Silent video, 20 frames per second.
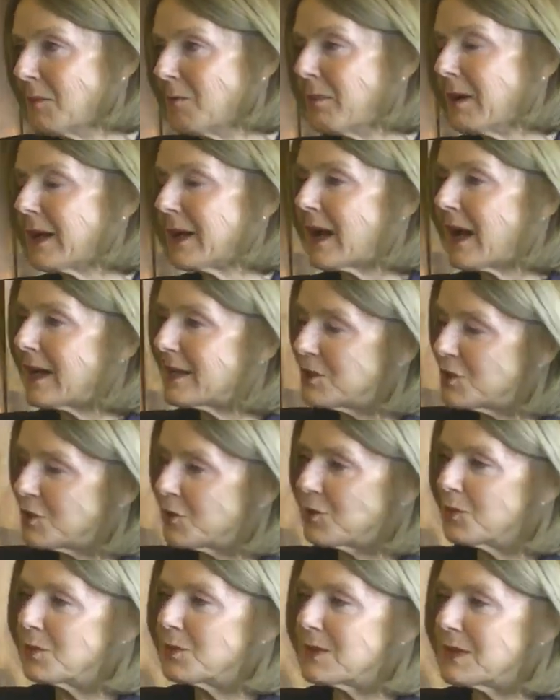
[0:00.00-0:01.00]
But I
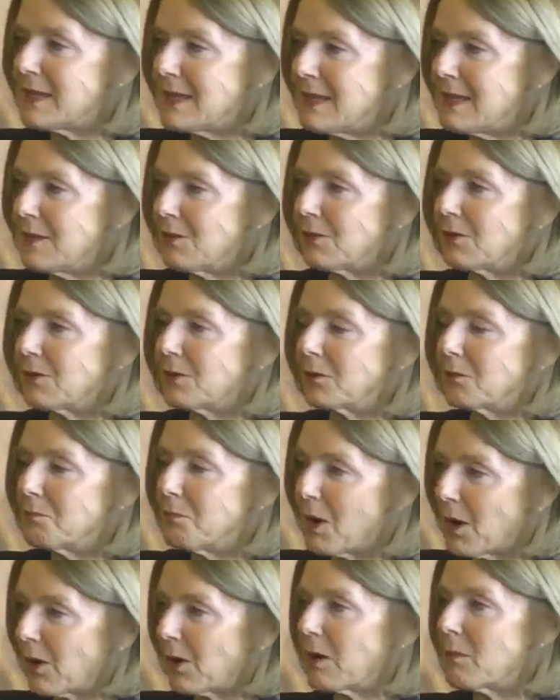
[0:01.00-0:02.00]
don't hear
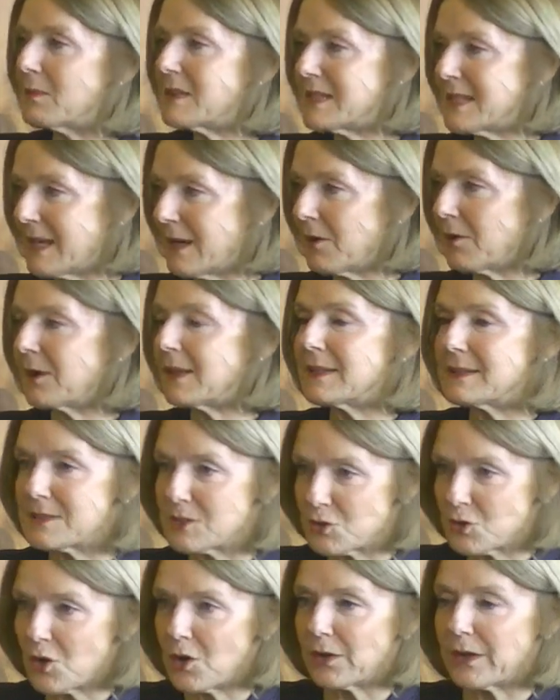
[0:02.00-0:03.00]

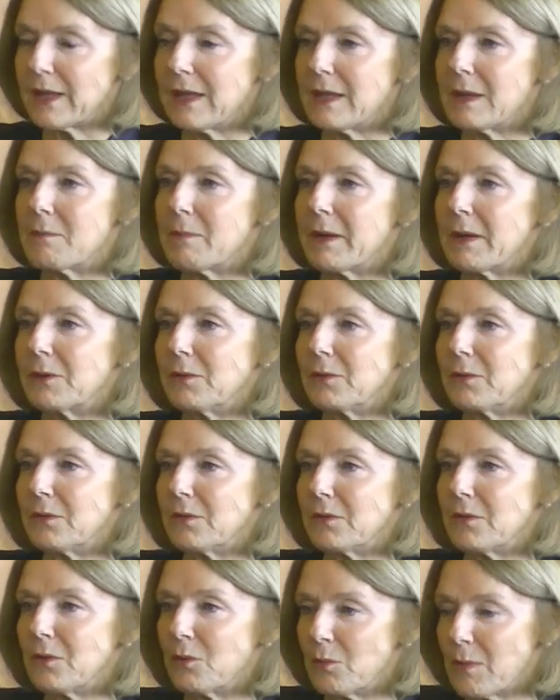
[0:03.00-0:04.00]
parliamentarians talking about
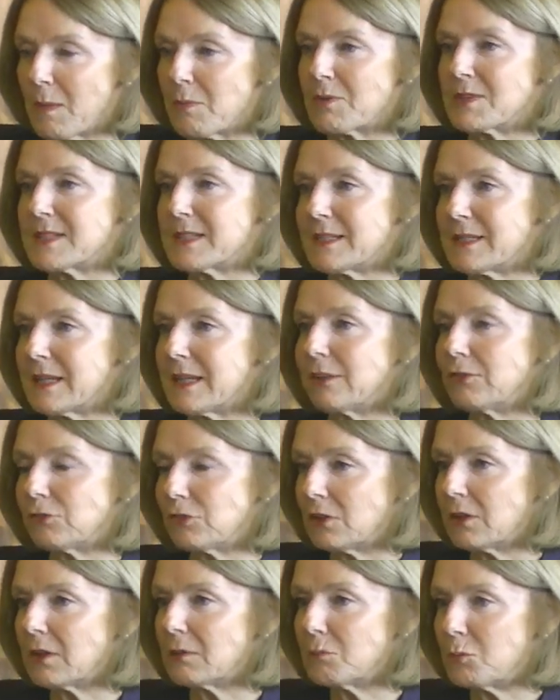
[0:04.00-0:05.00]
the
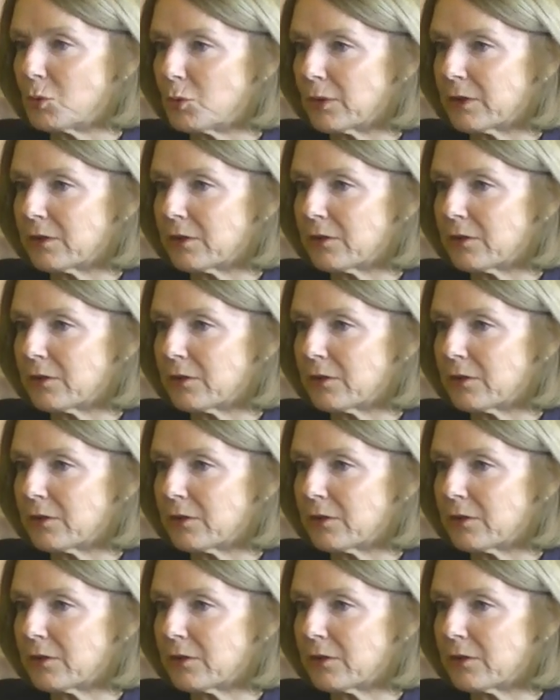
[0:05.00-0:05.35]
representation on board.